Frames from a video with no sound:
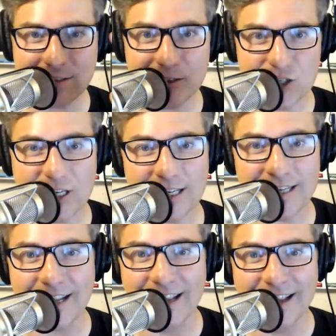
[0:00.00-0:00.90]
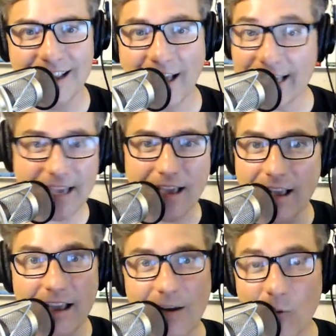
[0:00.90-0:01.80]
shit. Like,
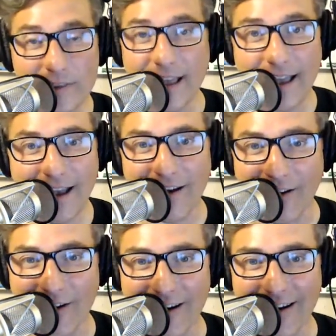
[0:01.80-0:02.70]
what the hell?